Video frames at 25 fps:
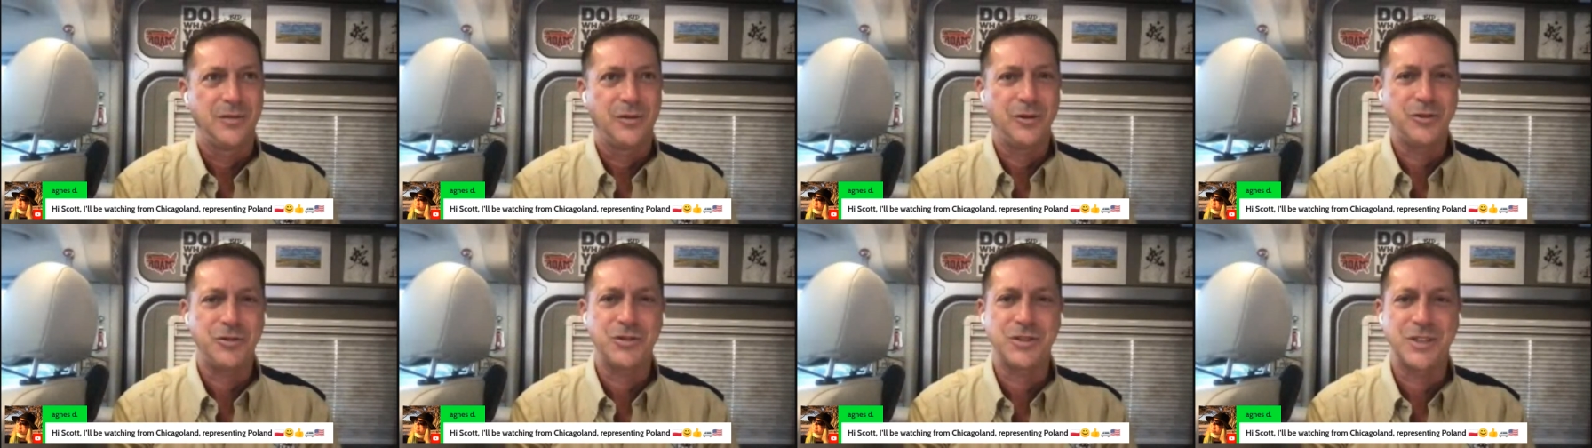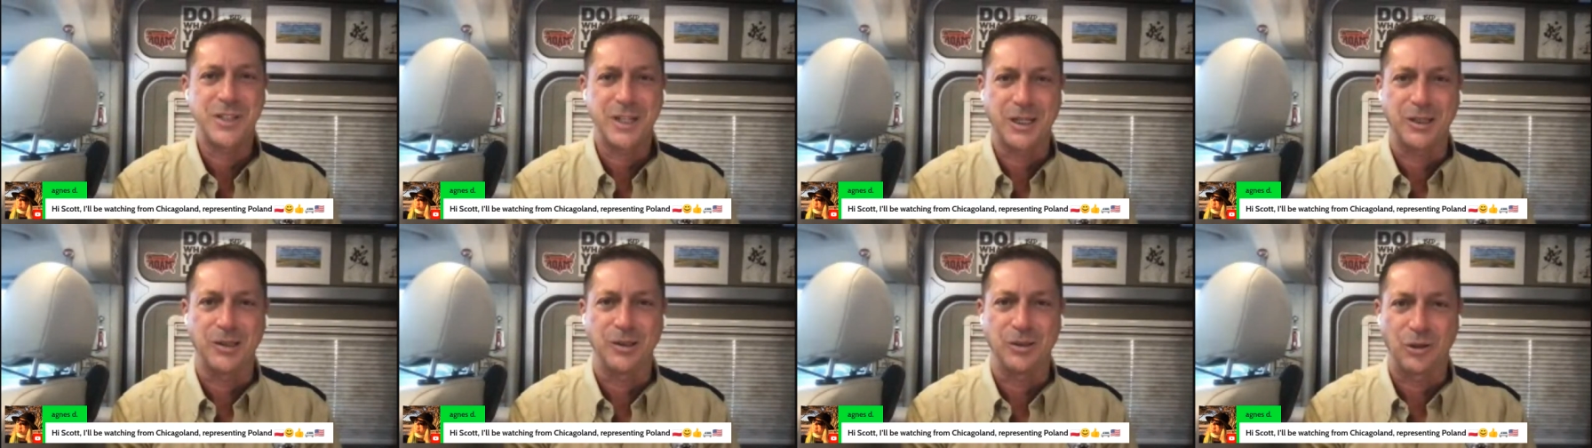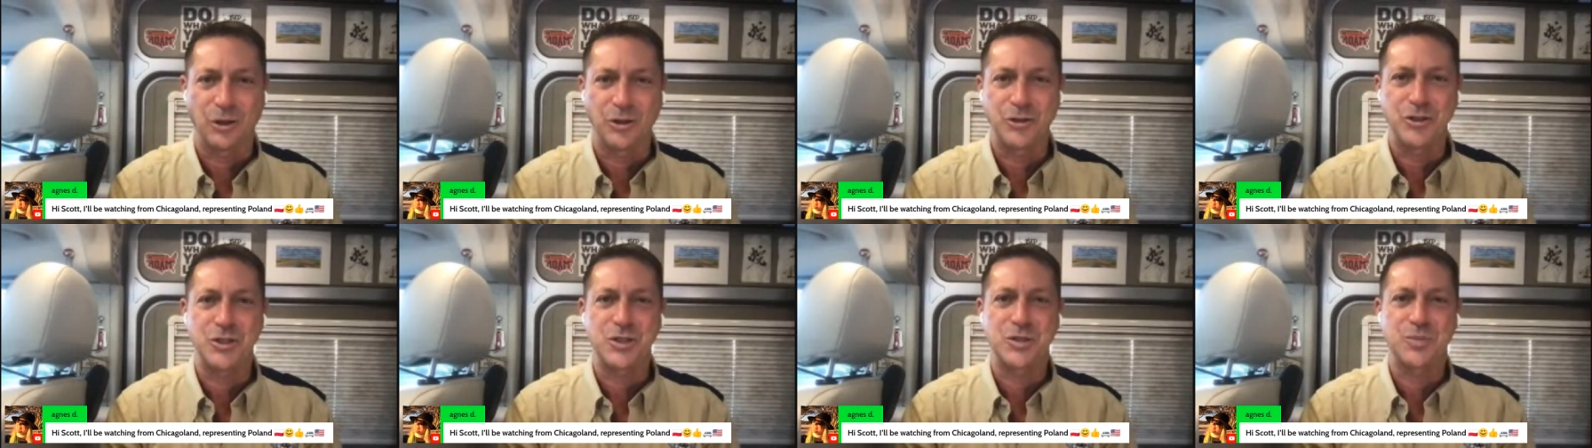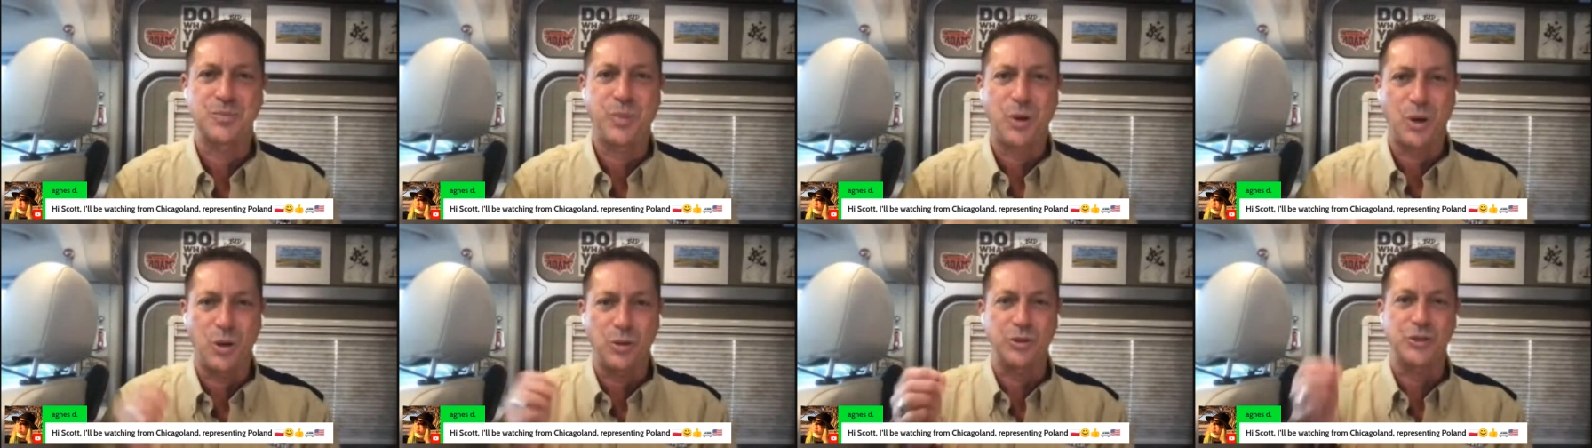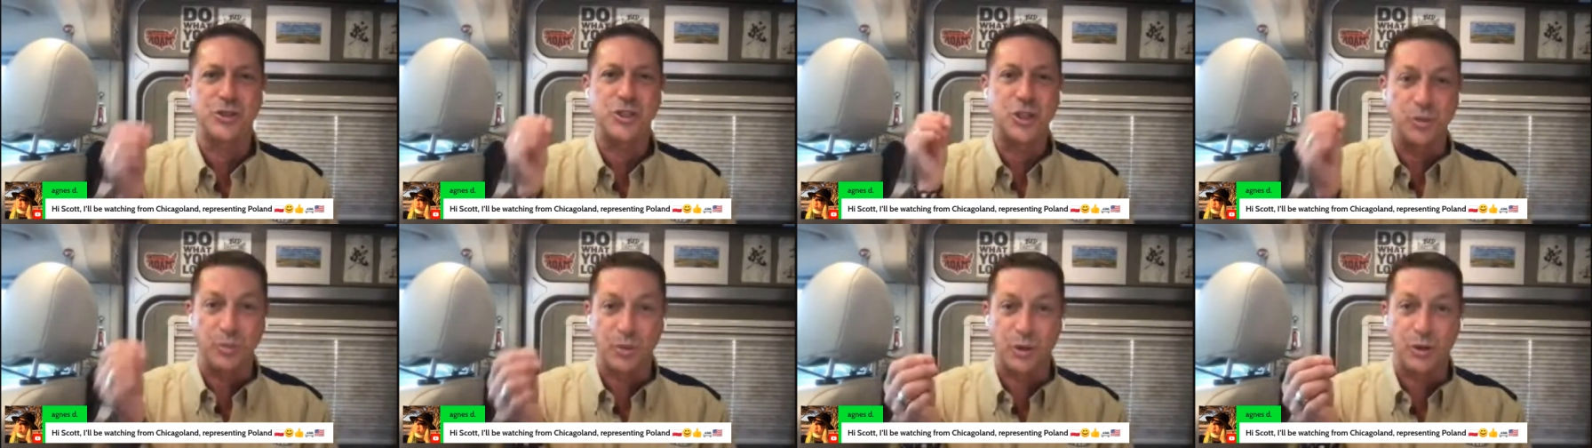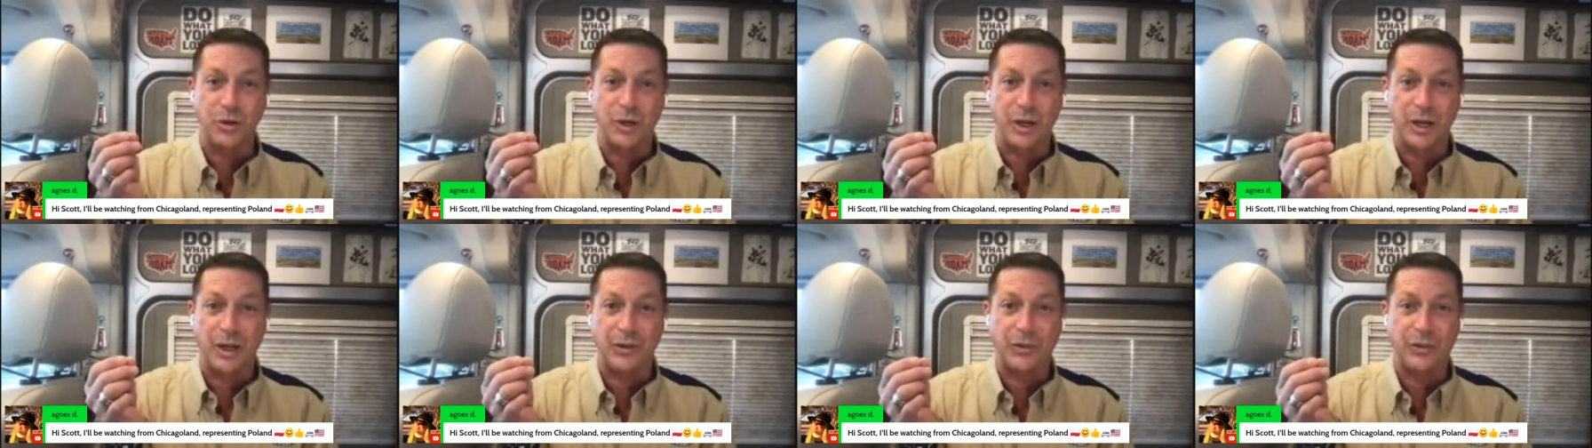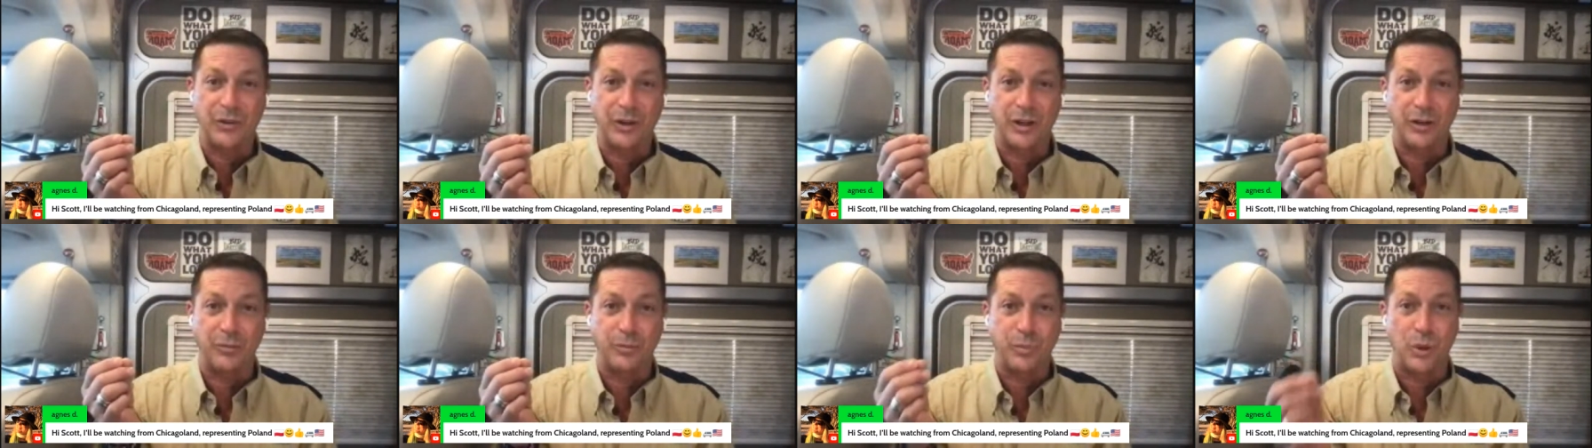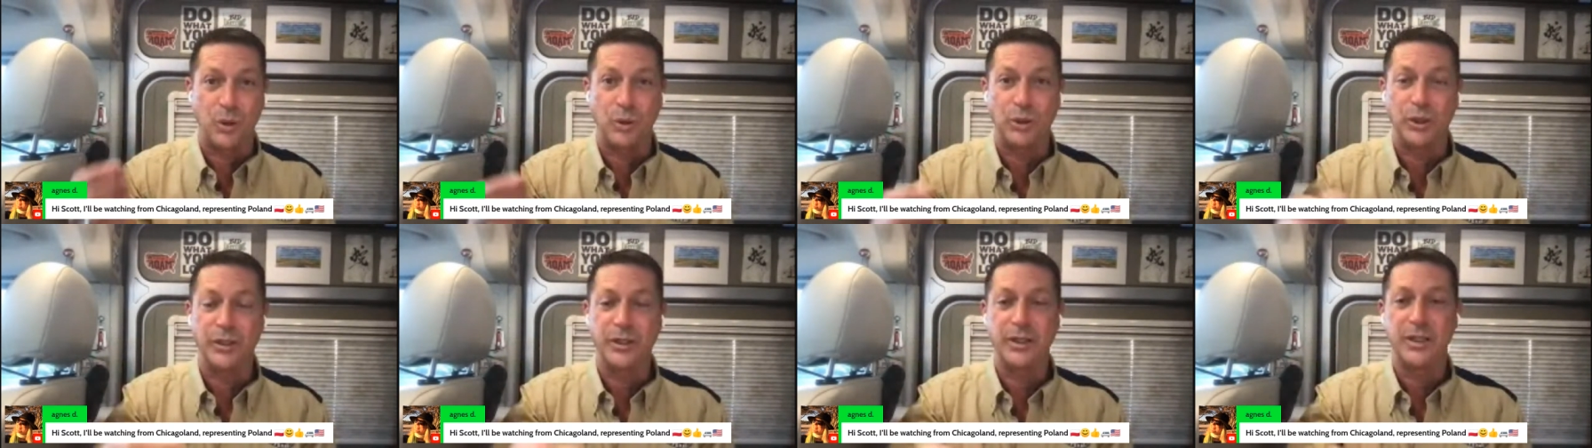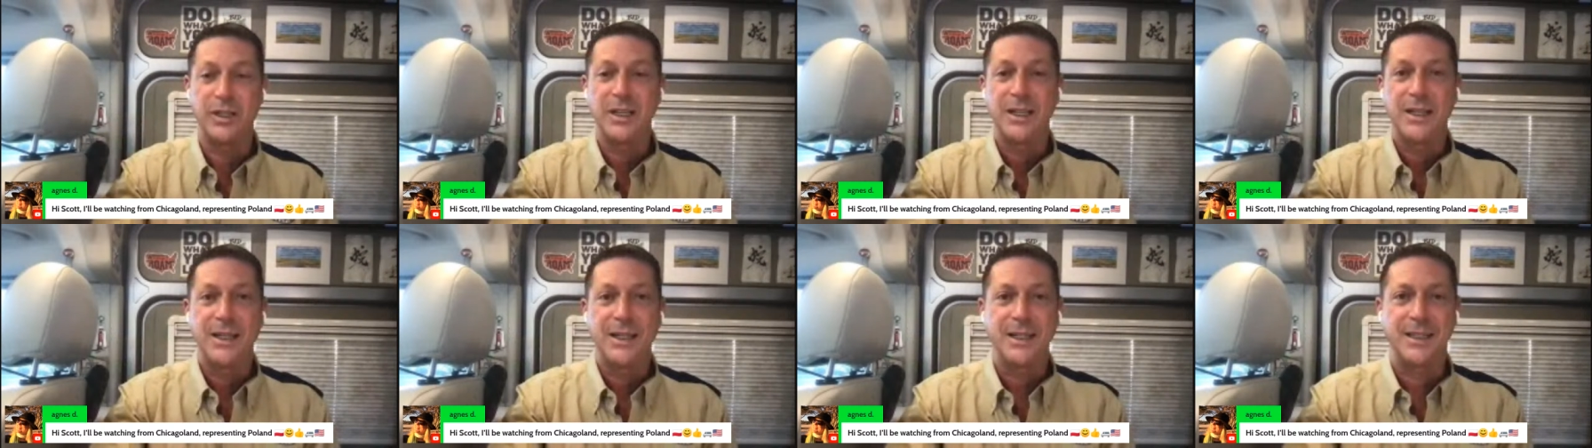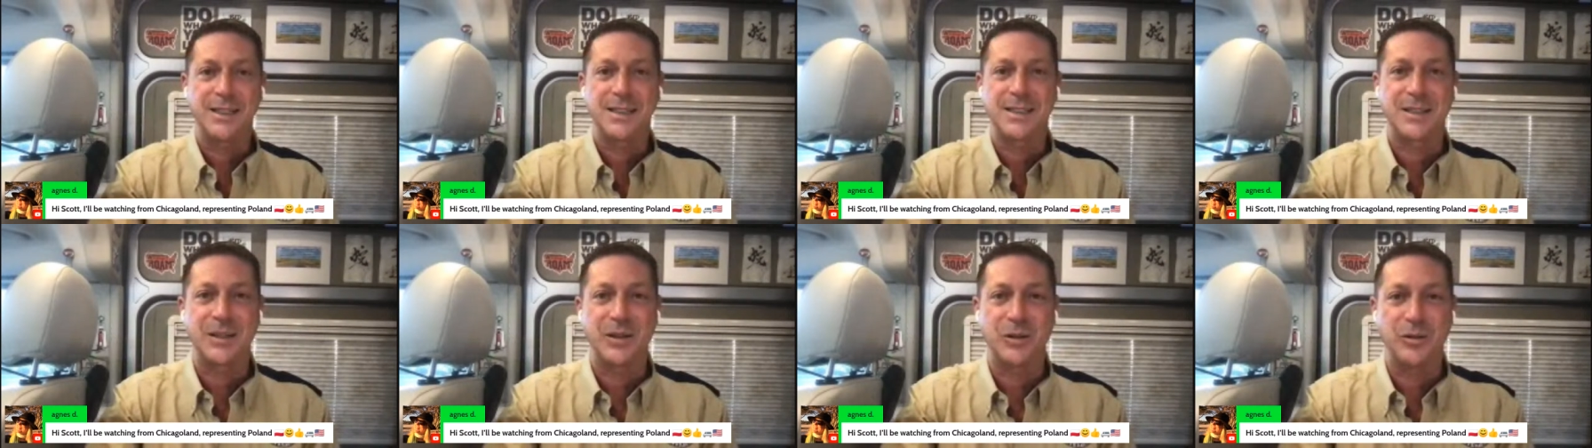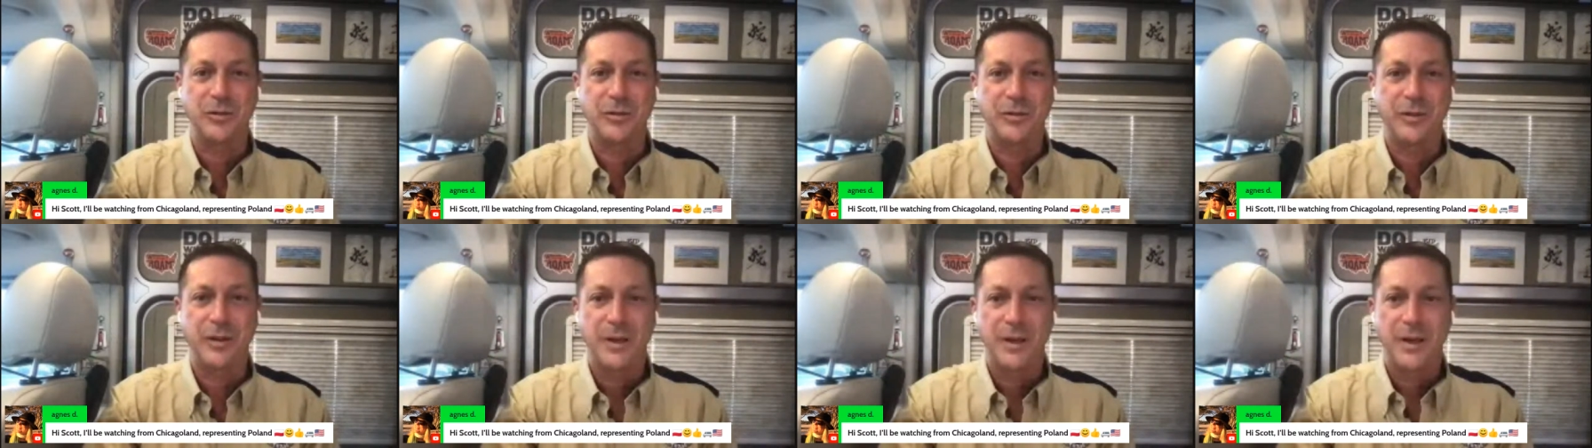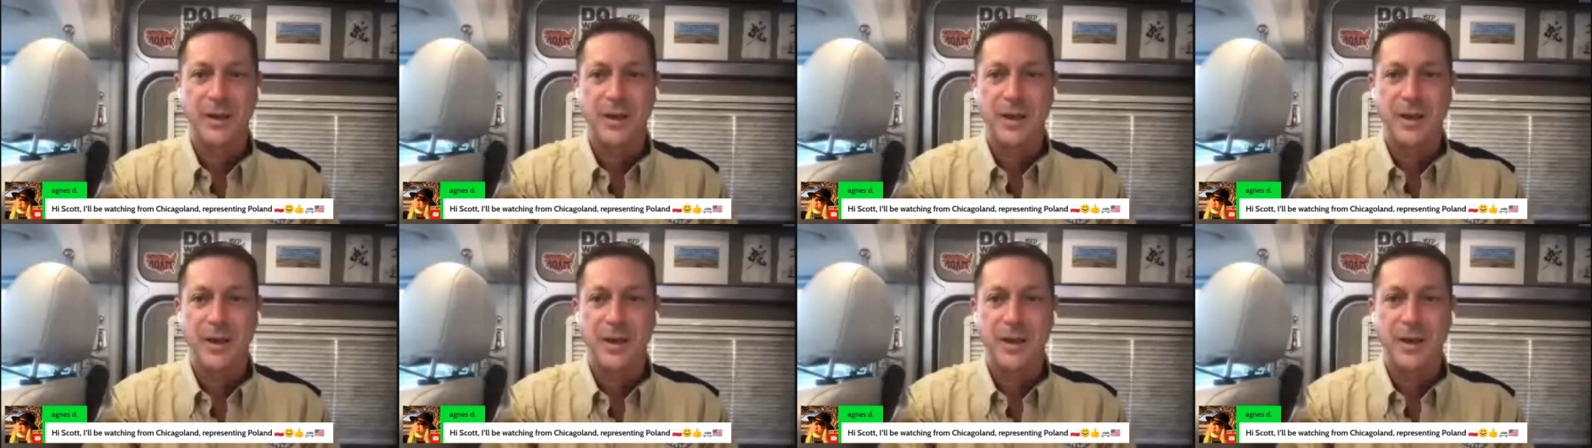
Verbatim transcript: first or second largest Polish community outside of Poland itself?